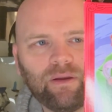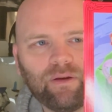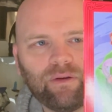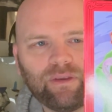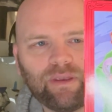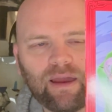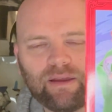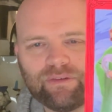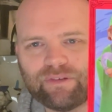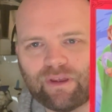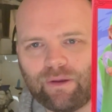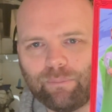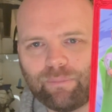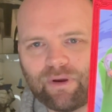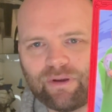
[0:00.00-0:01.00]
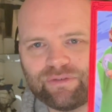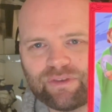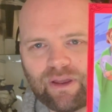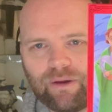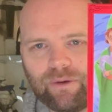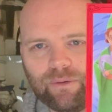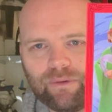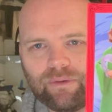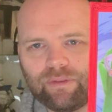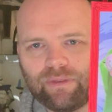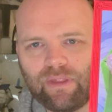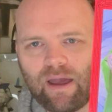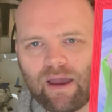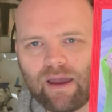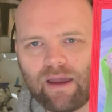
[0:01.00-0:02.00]
Yeah, so Presto
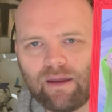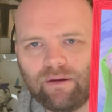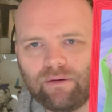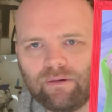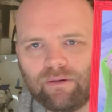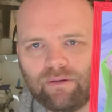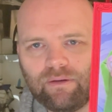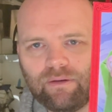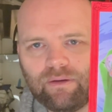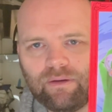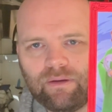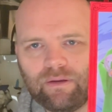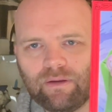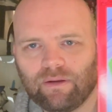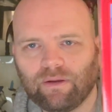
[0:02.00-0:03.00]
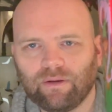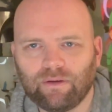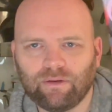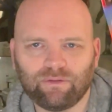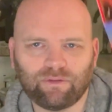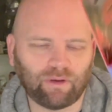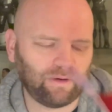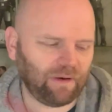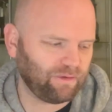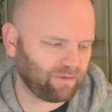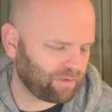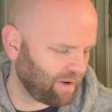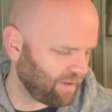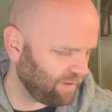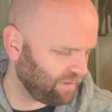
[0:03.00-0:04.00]
there. So I need to
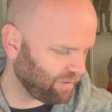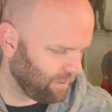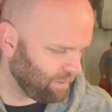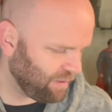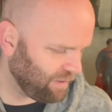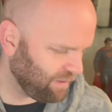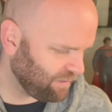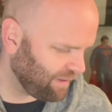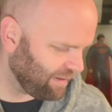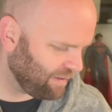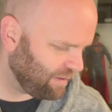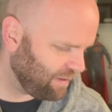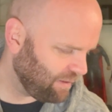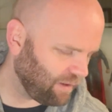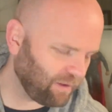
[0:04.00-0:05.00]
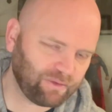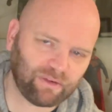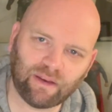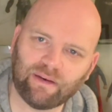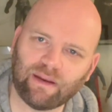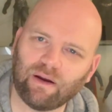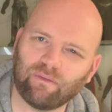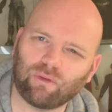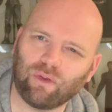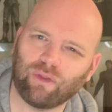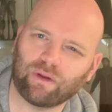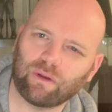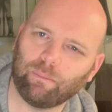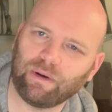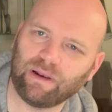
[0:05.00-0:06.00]
crack this open. This, like I say, now I've got the
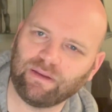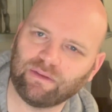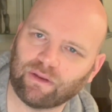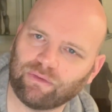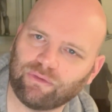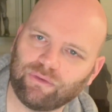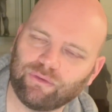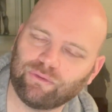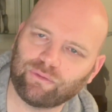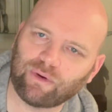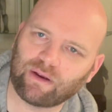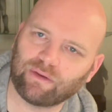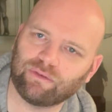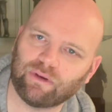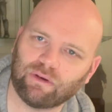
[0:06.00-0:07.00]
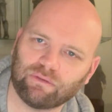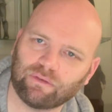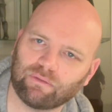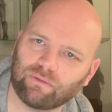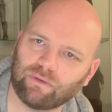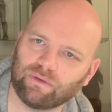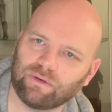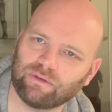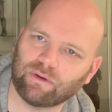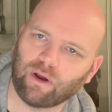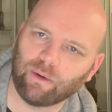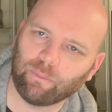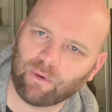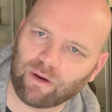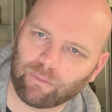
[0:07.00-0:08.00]
complete Dungeons and Dragons set, so I've got to
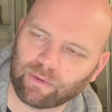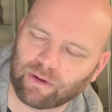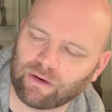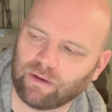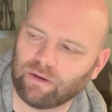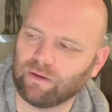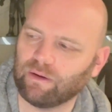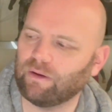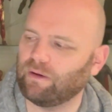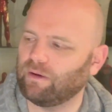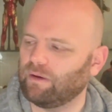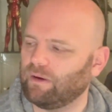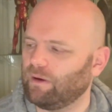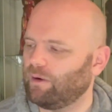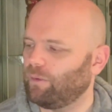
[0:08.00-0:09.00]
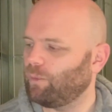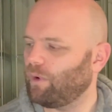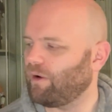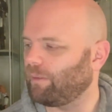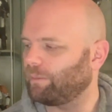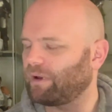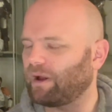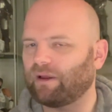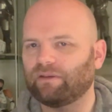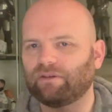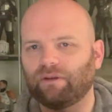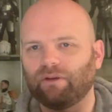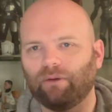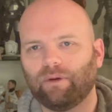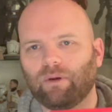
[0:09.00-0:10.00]
decide where I'm going
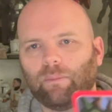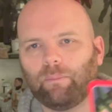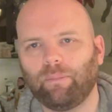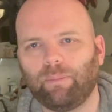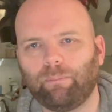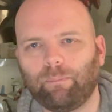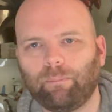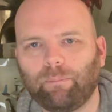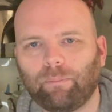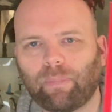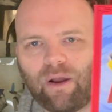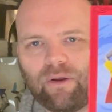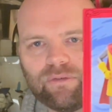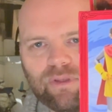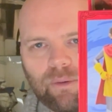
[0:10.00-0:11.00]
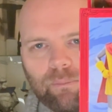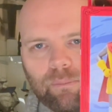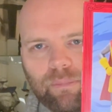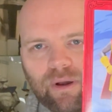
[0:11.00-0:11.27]
to post them,